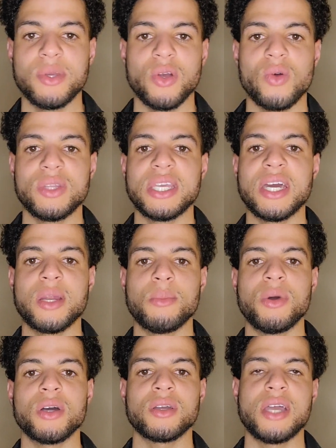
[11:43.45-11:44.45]
you're only gonna
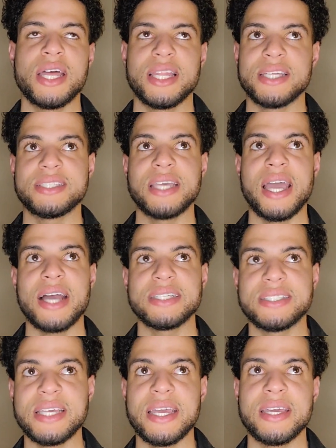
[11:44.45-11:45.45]
book. Let's say I
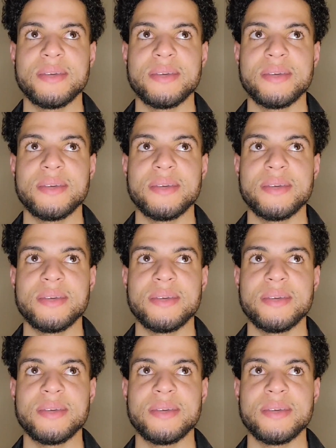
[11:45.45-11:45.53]
sent